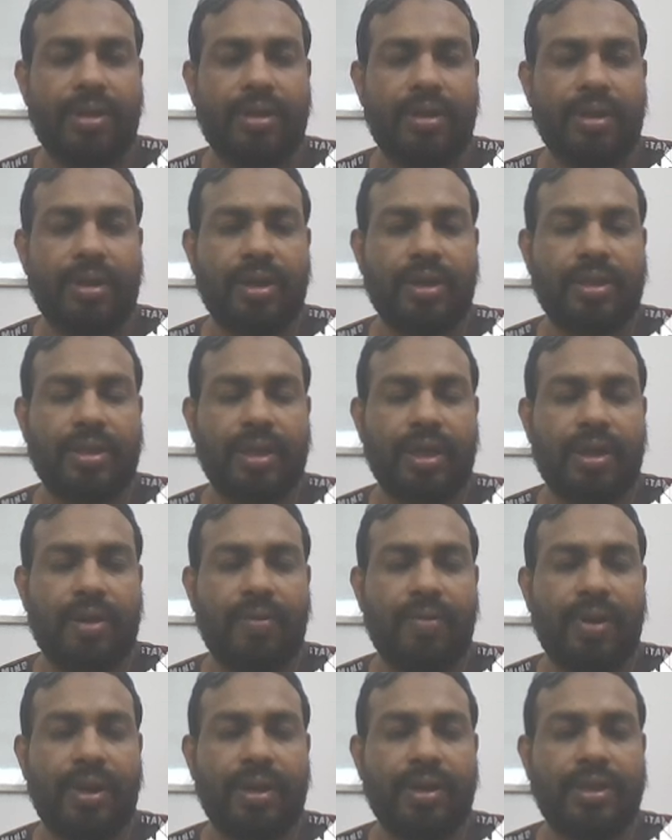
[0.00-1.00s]
its
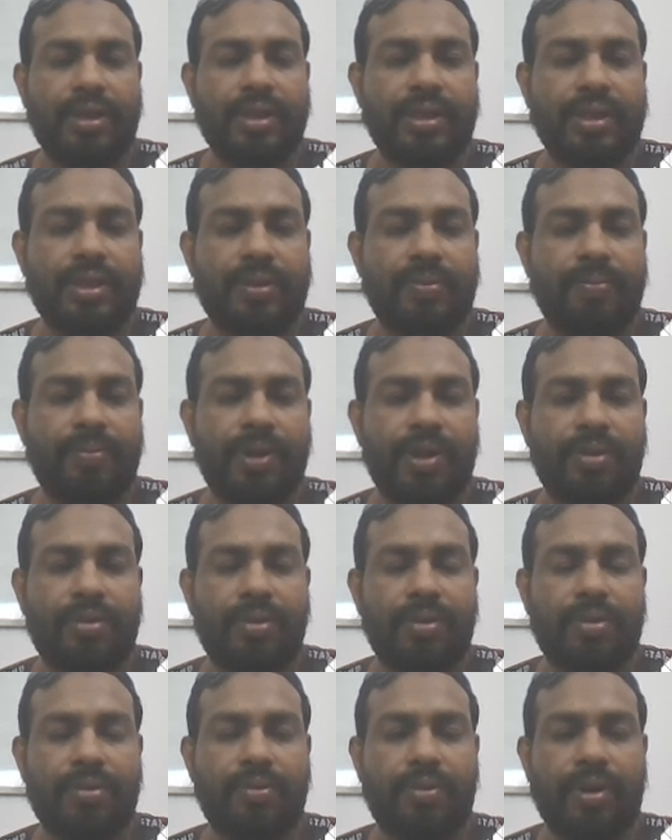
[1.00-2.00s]
equivalent is
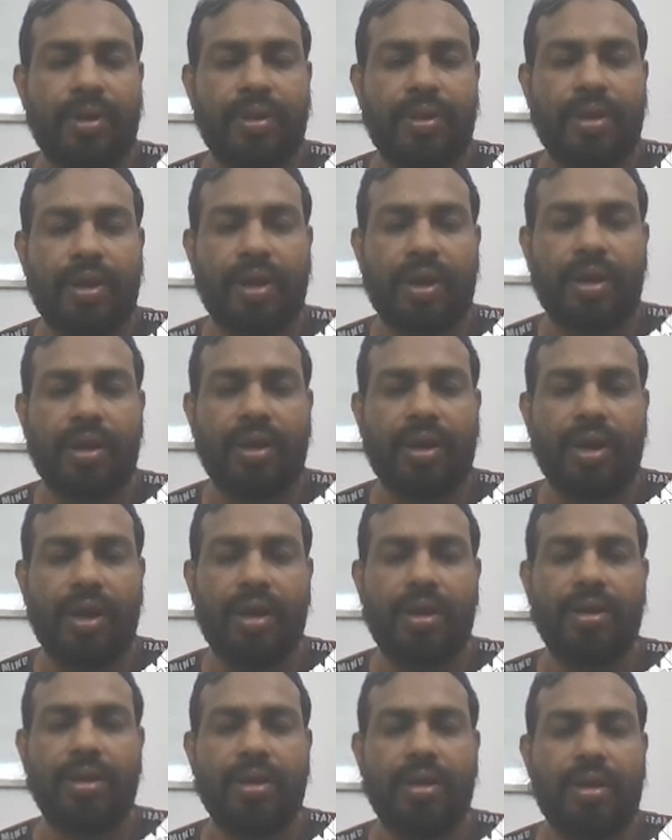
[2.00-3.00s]
minute or daqiqa,
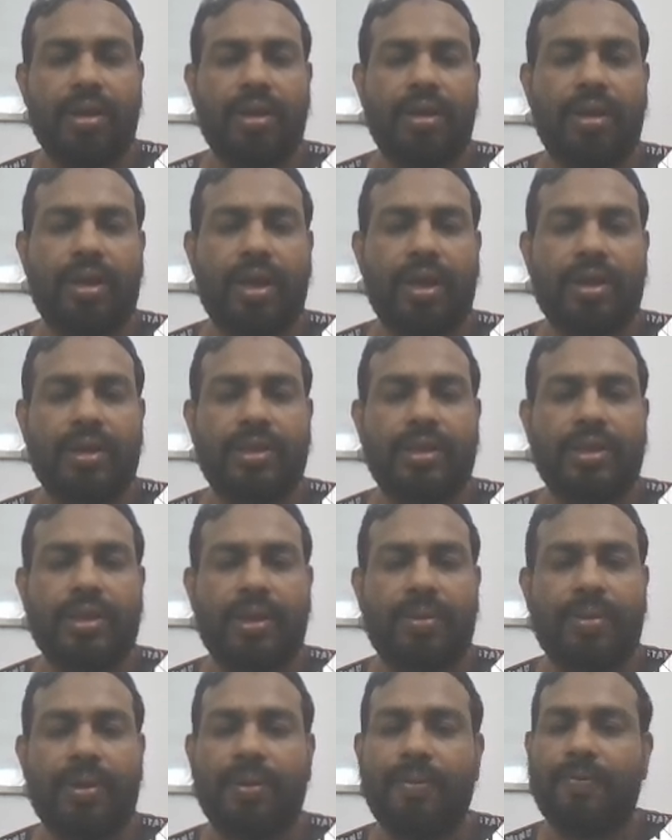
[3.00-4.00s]
like
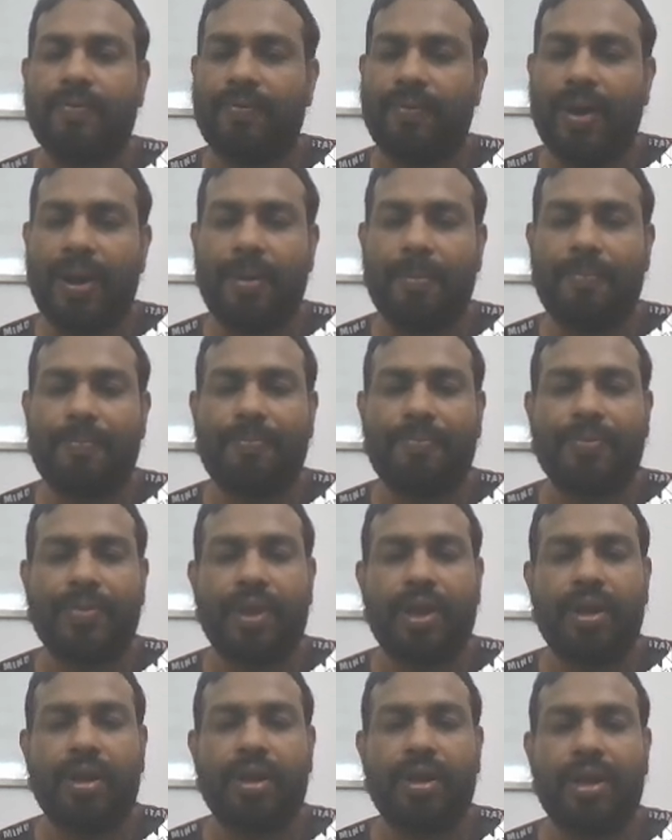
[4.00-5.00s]
7:5.
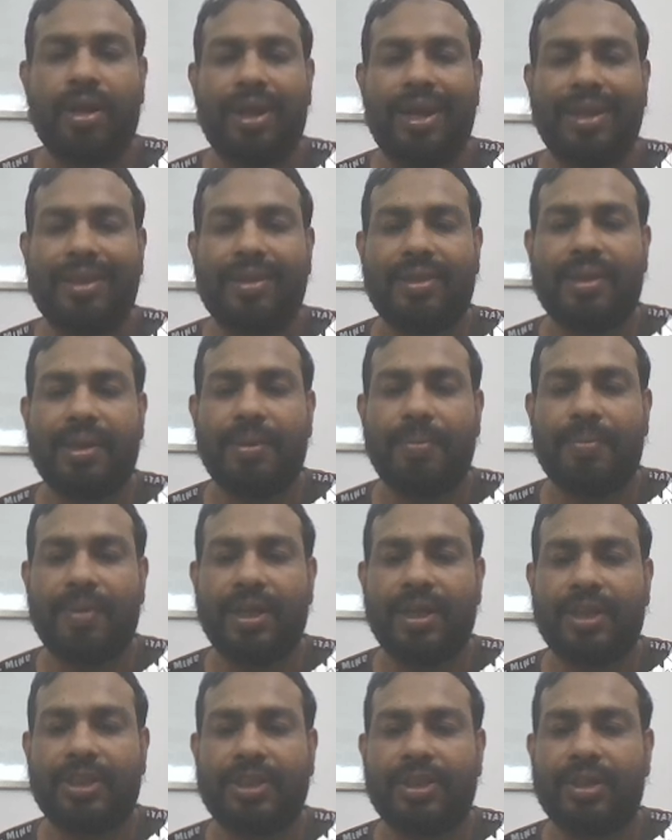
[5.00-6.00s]
Etti
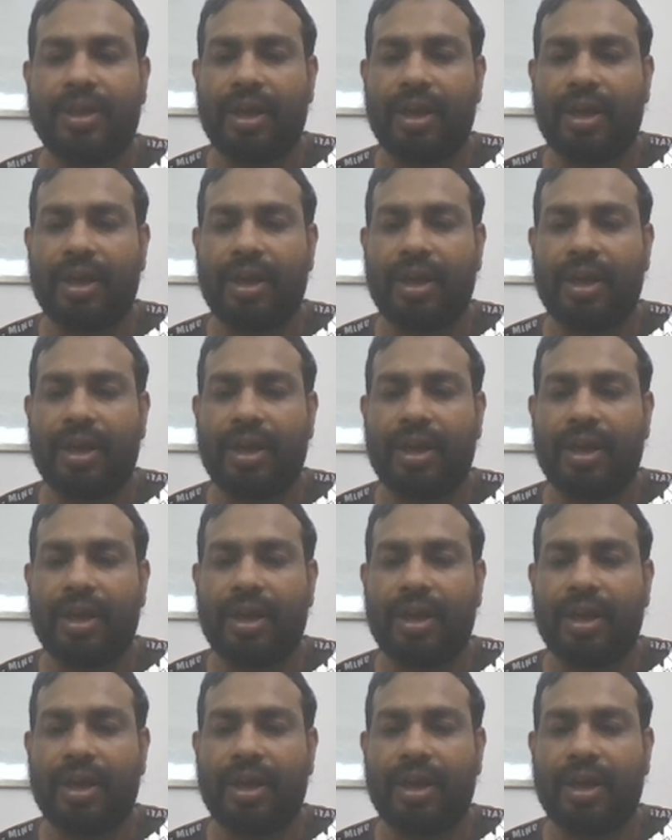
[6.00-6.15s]
besh